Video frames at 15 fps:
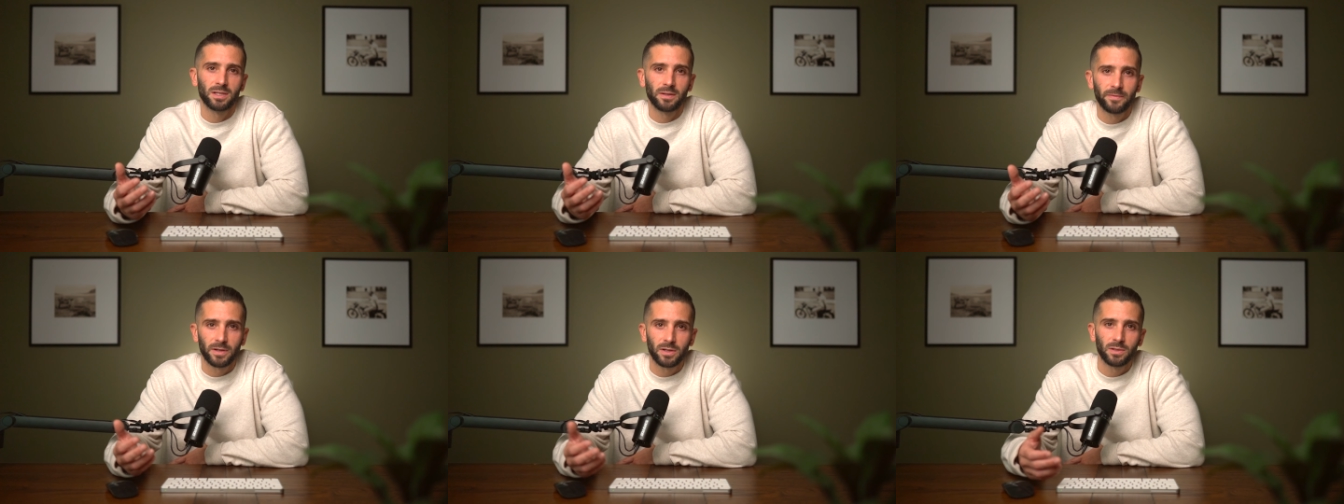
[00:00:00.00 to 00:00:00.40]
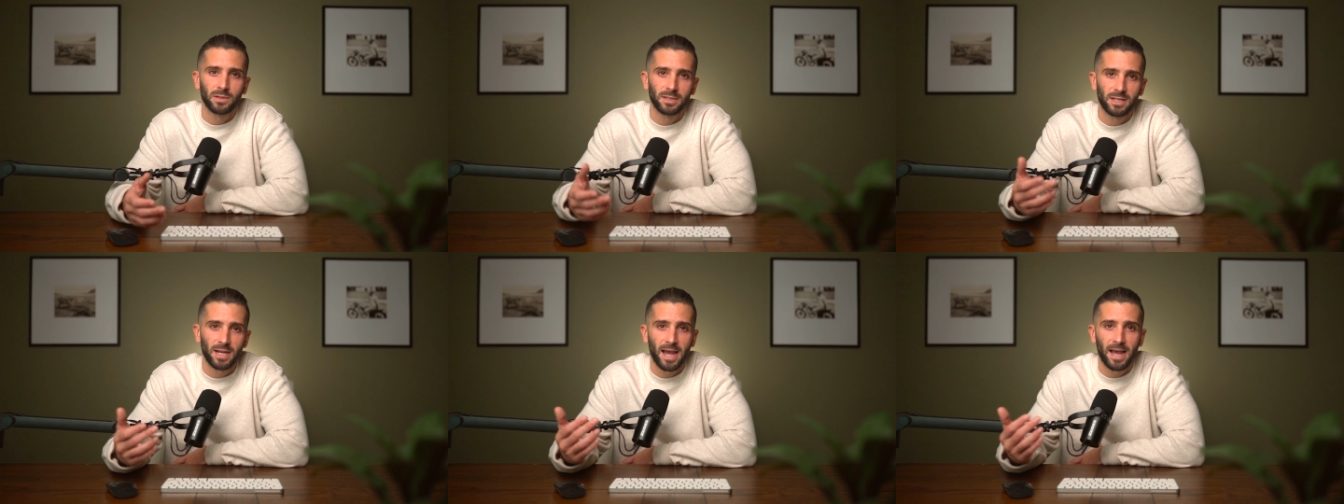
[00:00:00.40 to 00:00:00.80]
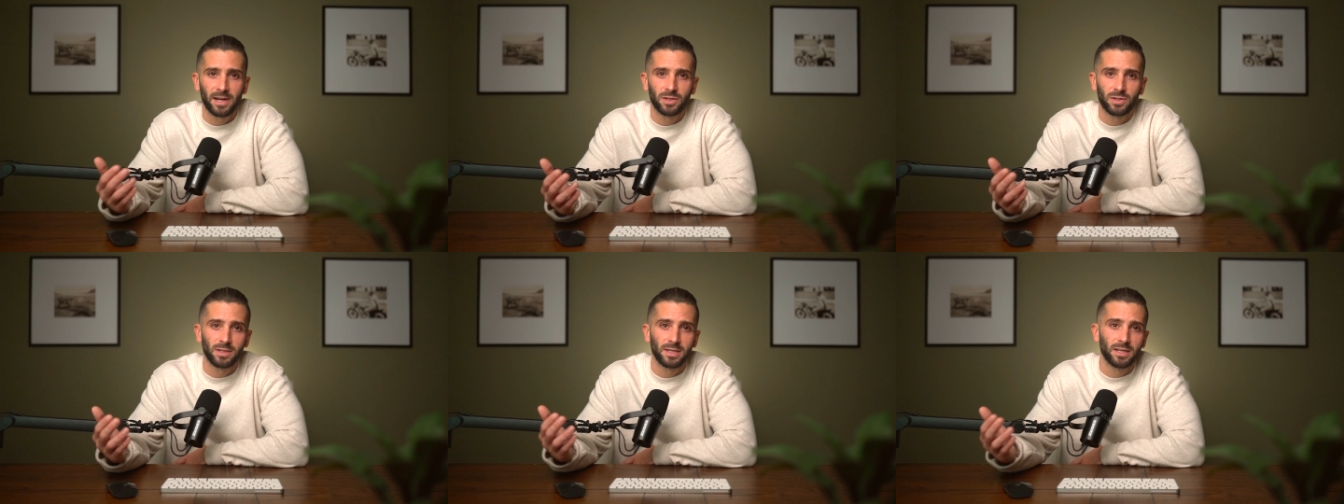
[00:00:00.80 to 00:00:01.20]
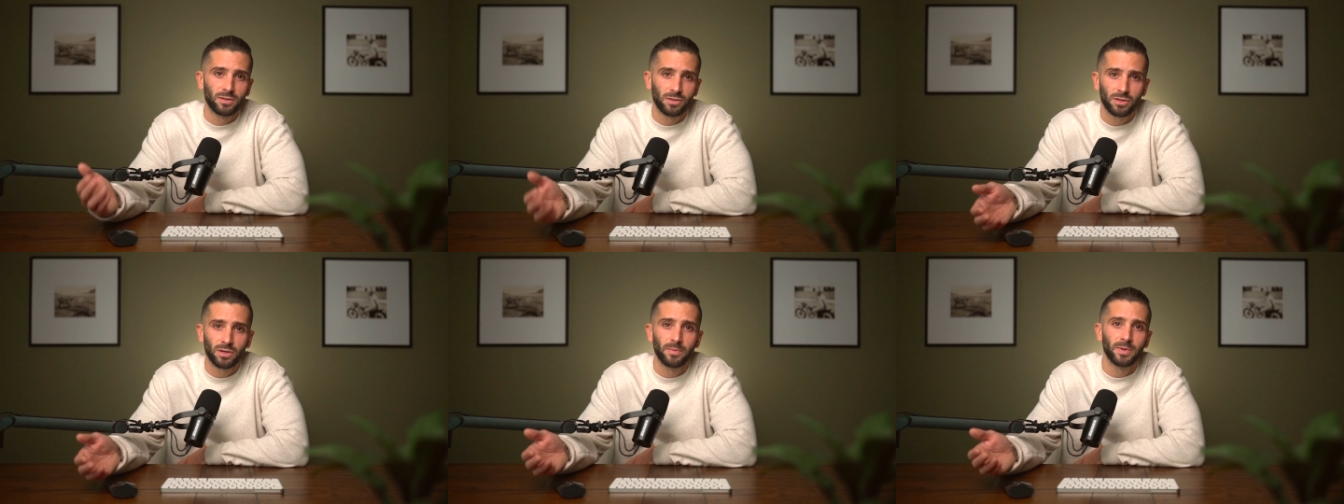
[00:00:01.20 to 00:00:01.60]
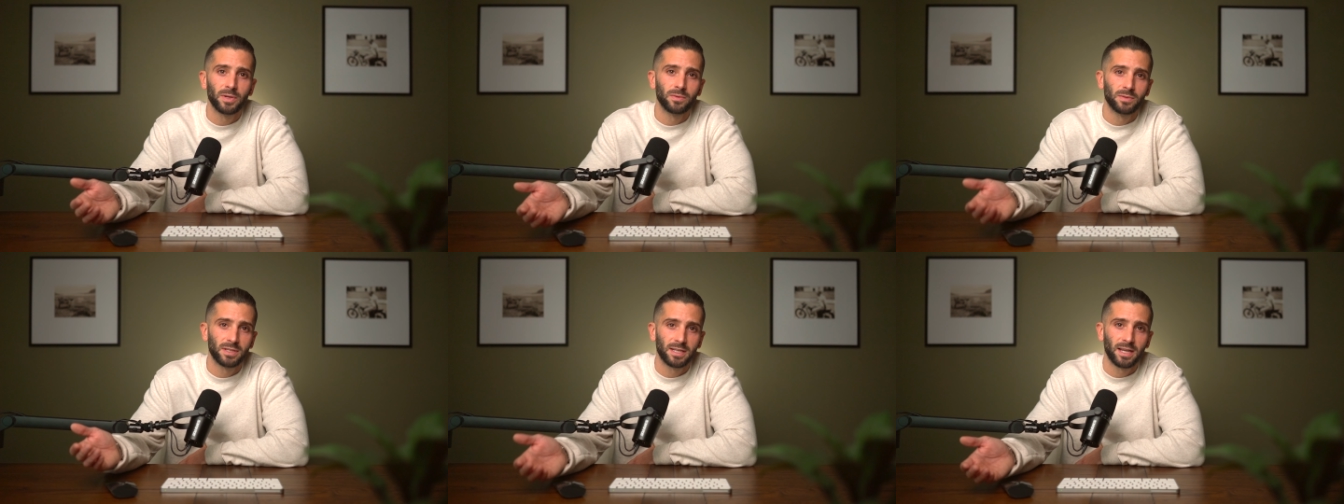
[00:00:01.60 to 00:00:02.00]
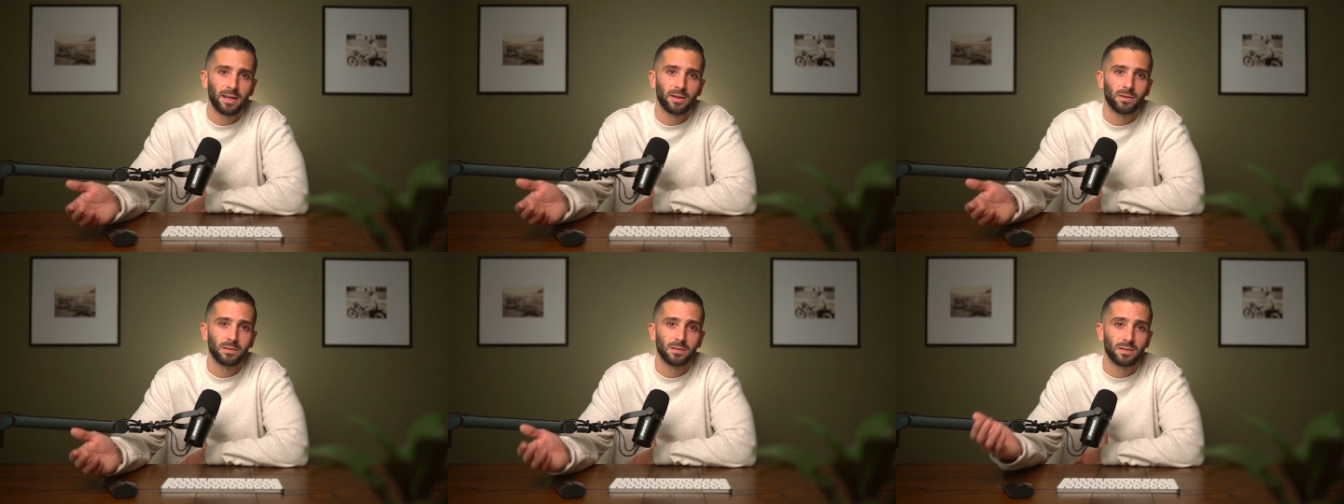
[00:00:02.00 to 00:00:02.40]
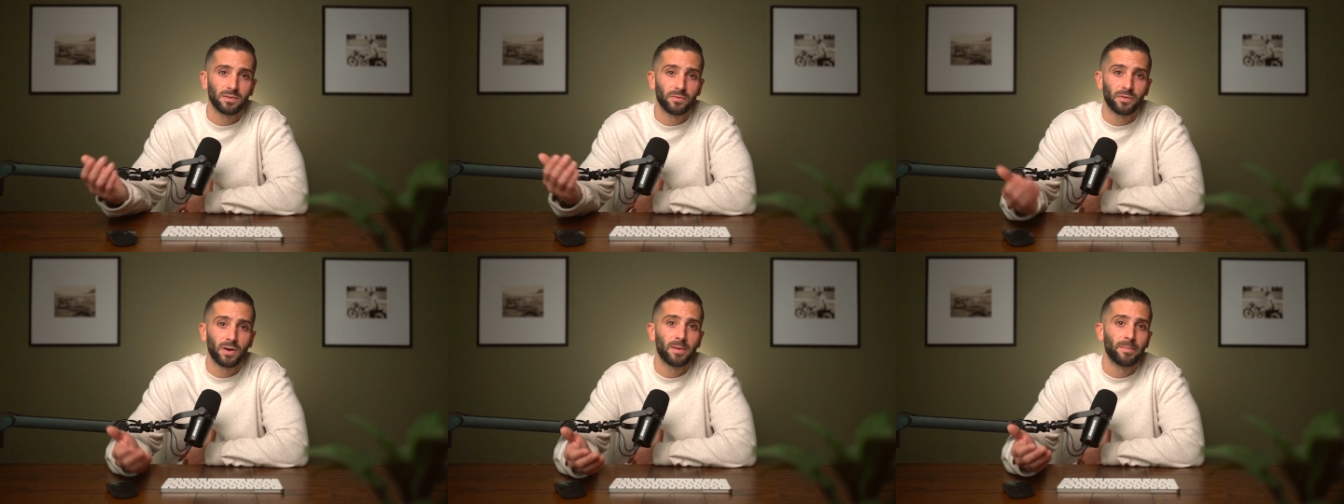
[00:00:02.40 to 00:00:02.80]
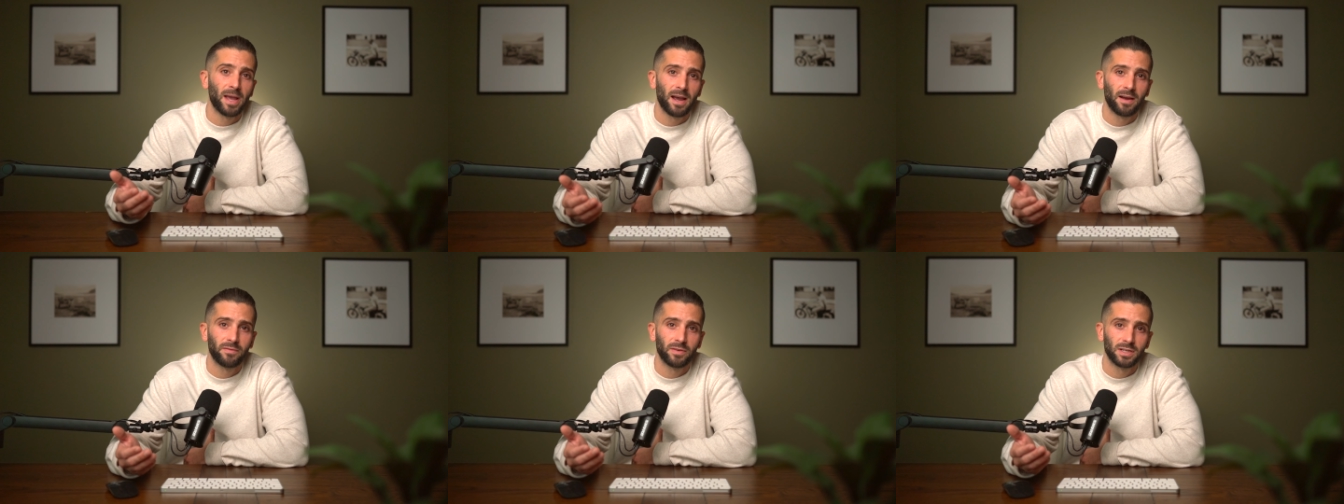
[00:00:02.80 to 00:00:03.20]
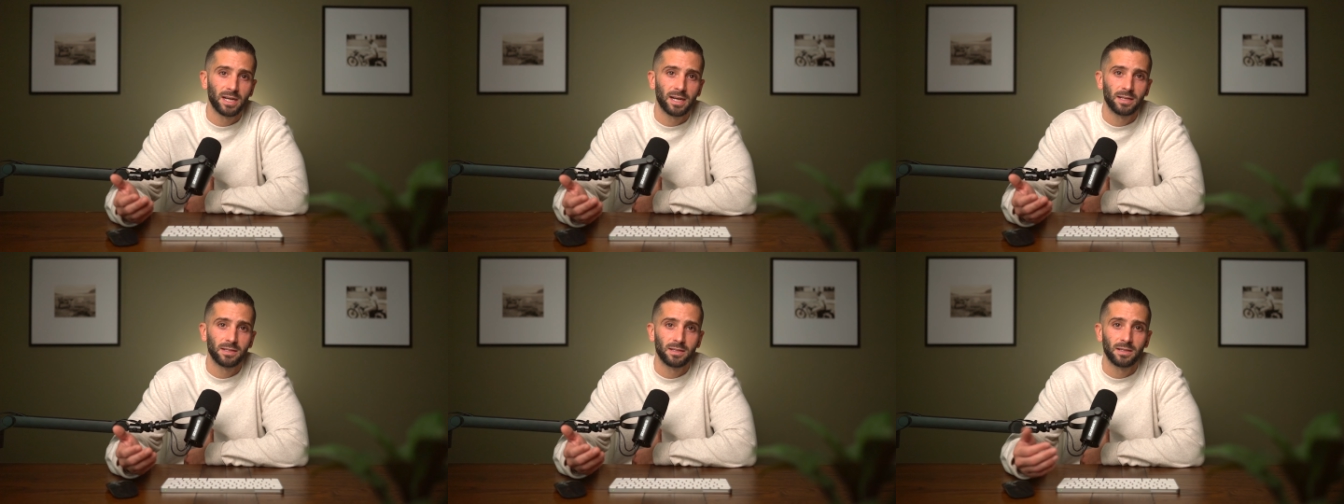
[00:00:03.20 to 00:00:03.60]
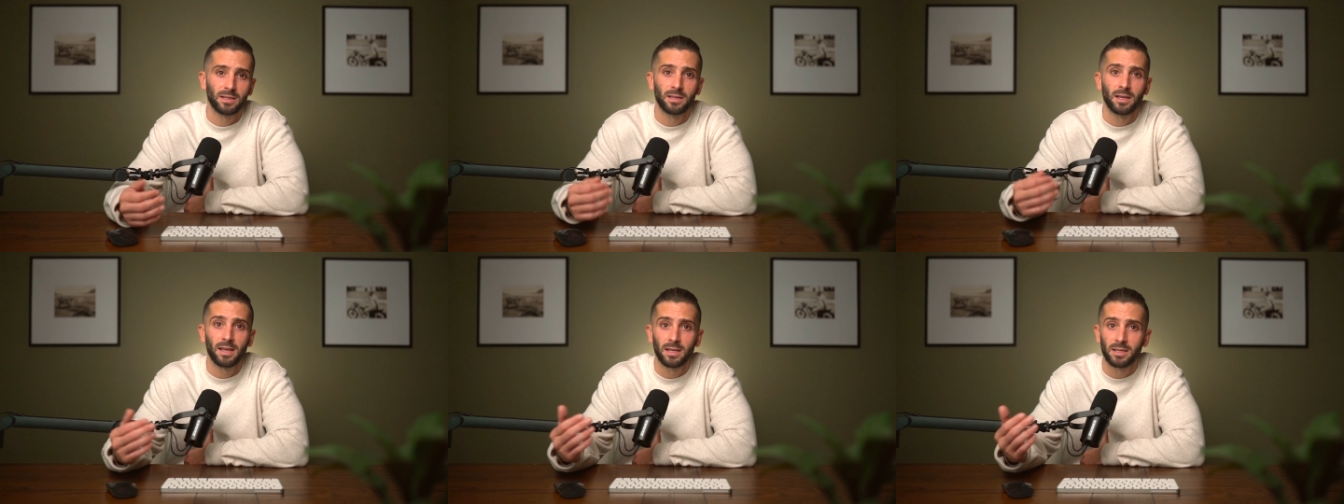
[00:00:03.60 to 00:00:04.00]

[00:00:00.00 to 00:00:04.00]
difficult to actually attribute sales from advertising,